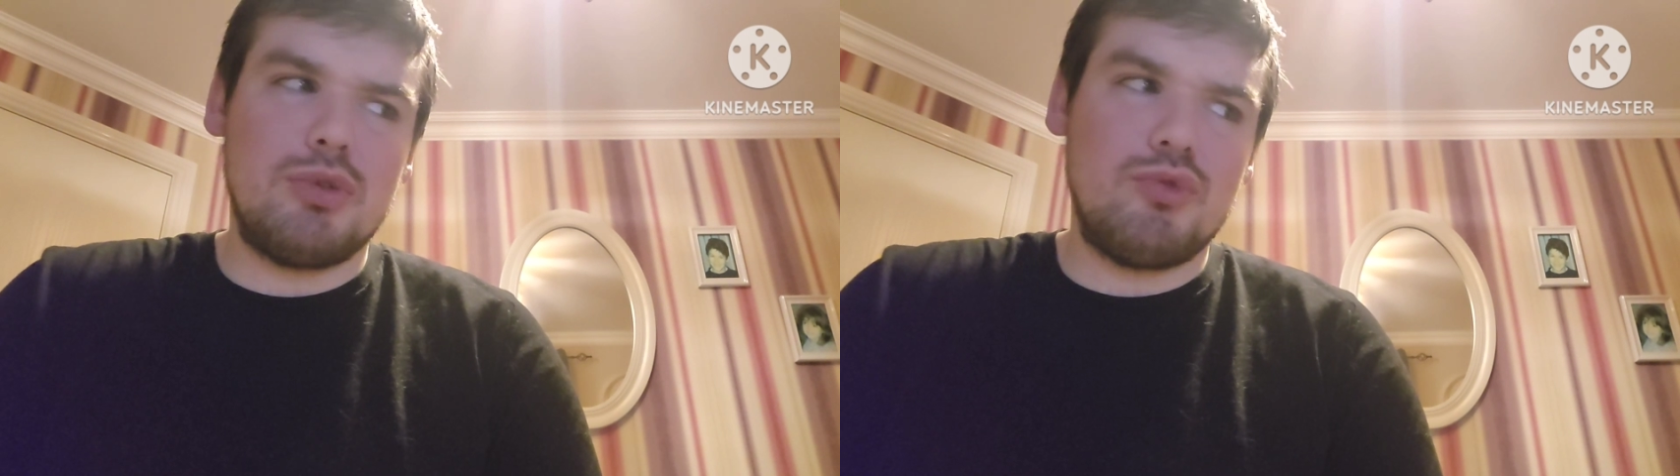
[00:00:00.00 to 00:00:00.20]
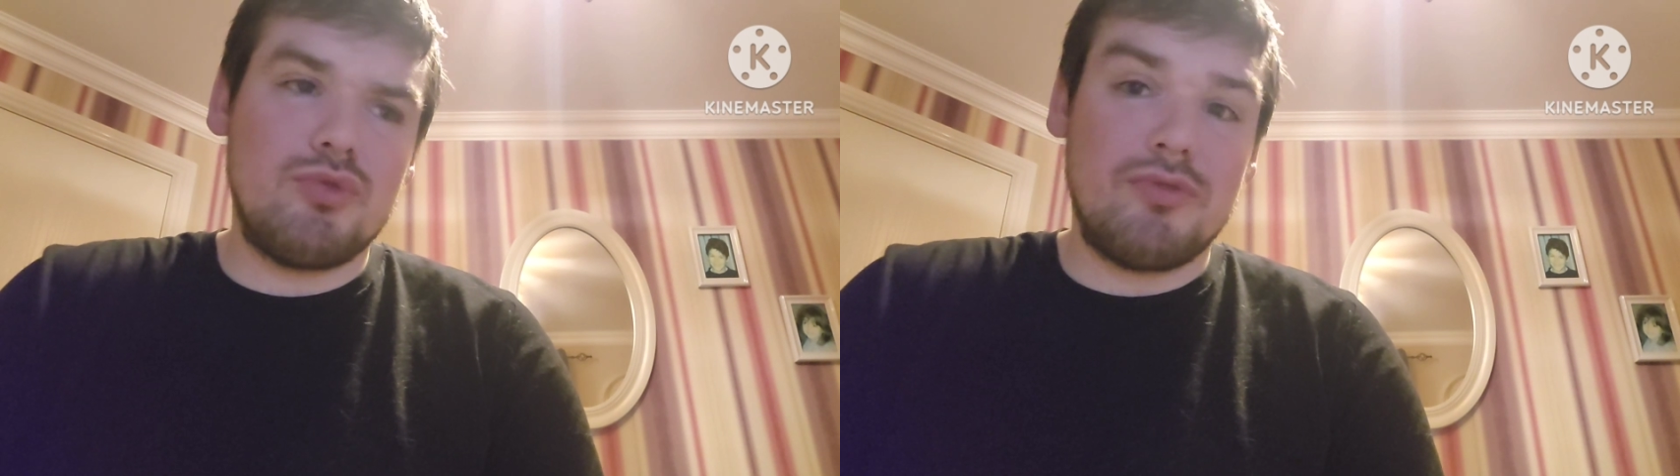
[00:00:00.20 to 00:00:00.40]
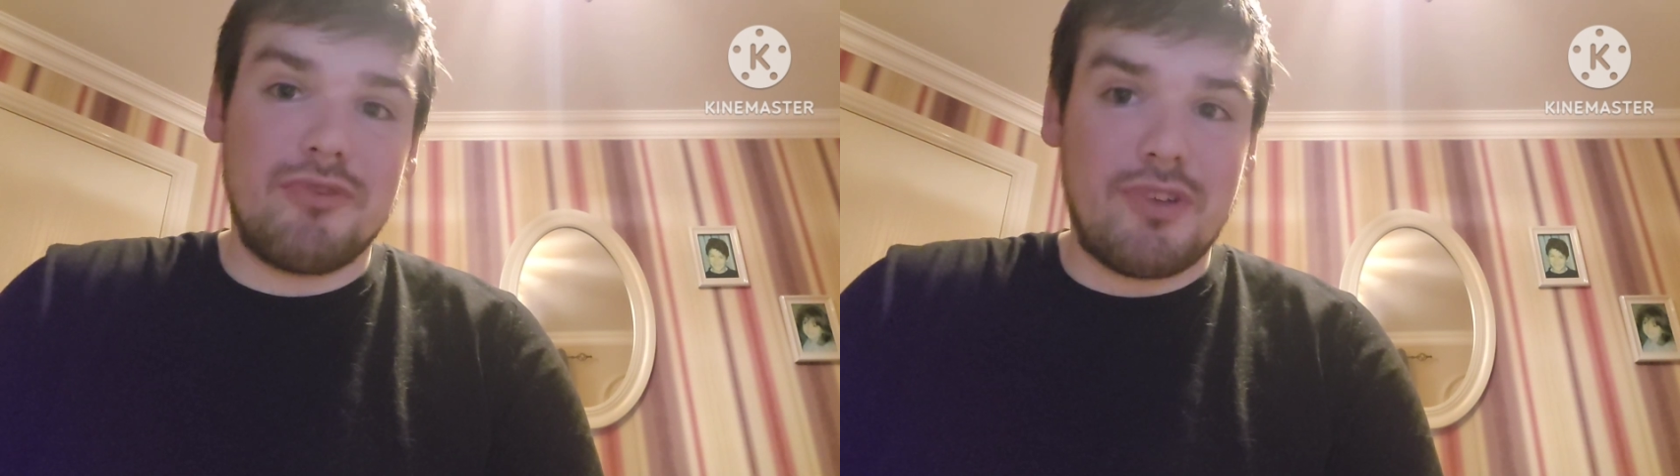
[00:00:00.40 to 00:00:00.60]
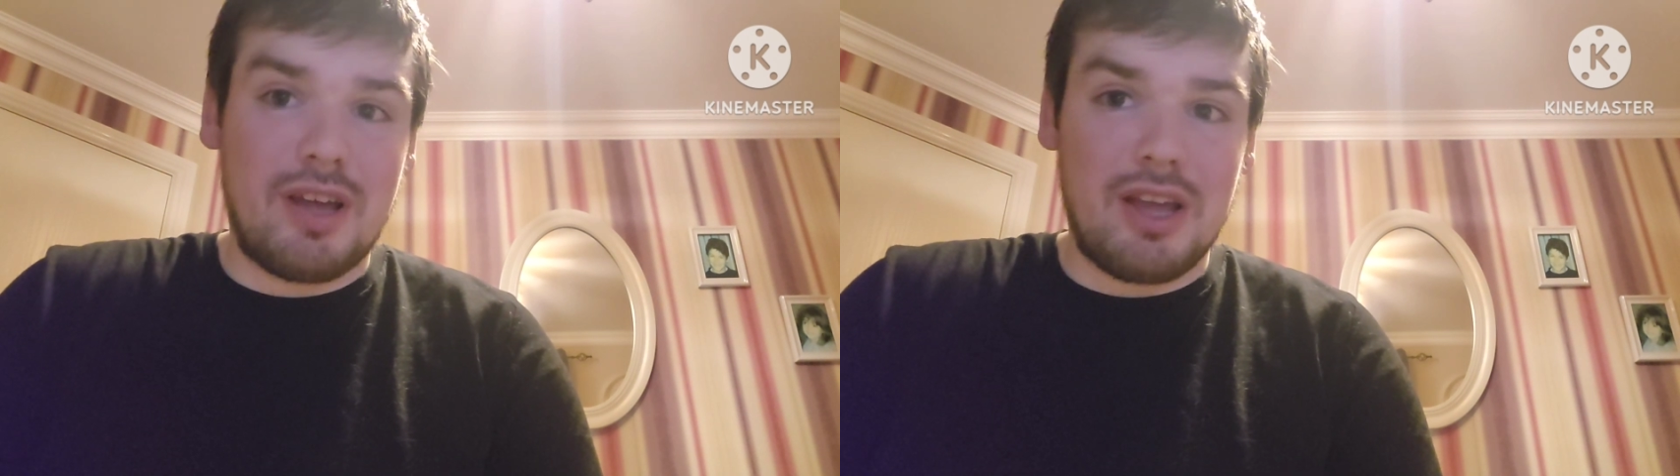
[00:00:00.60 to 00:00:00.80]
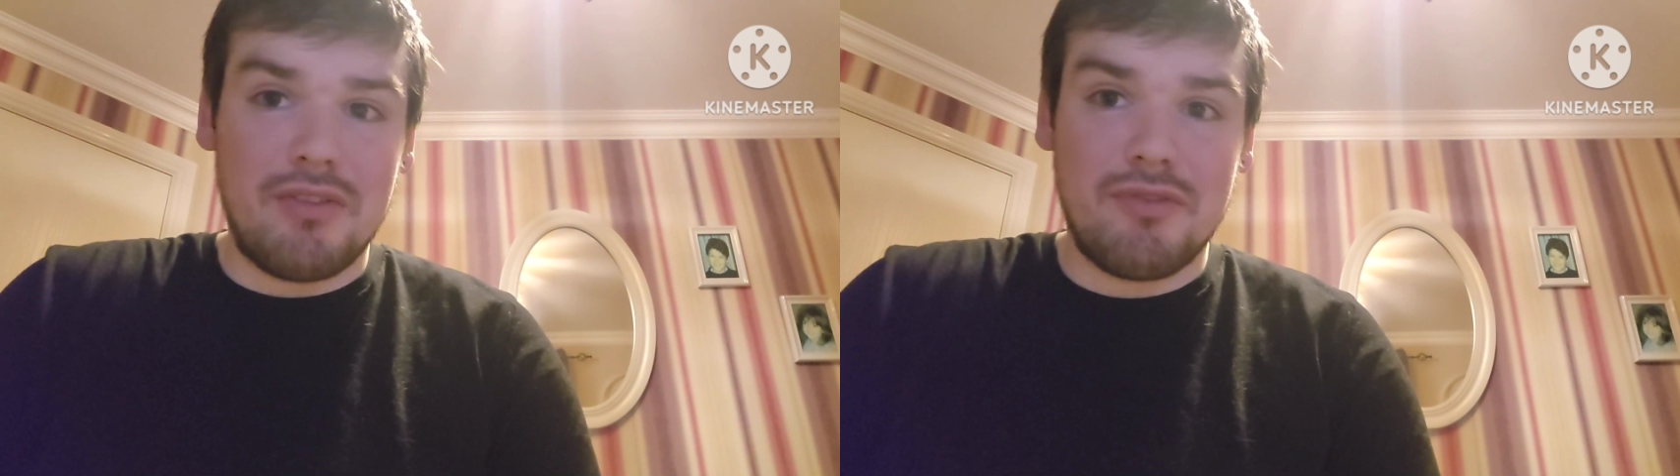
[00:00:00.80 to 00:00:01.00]

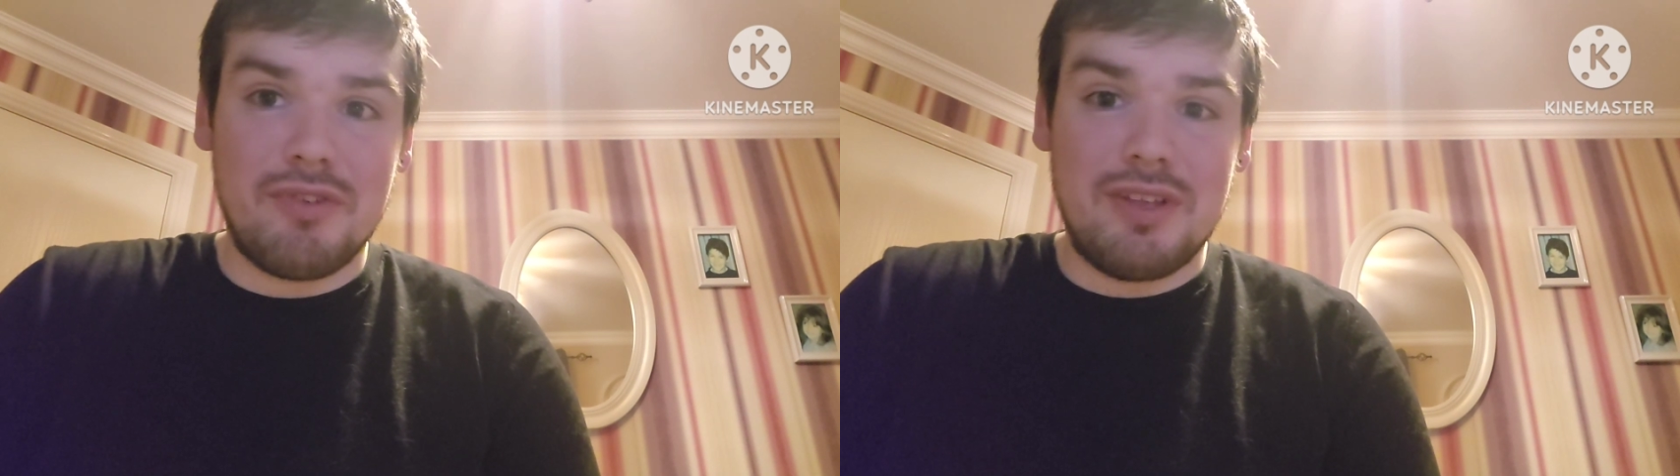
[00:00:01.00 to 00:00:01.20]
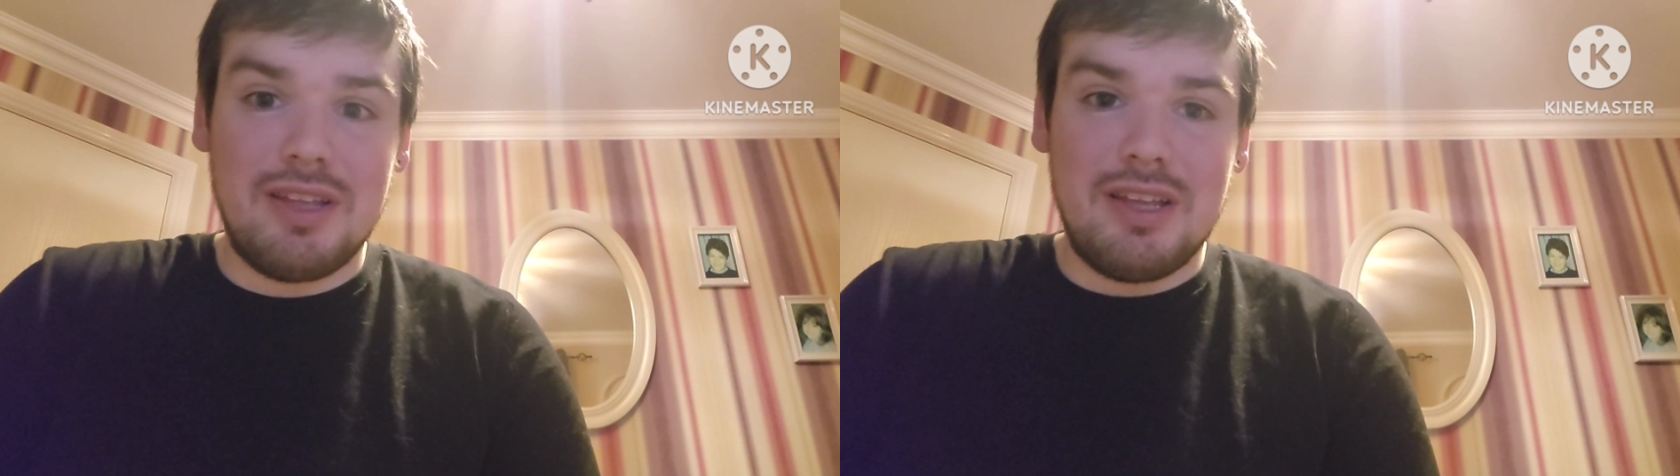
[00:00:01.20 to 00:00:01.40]
205.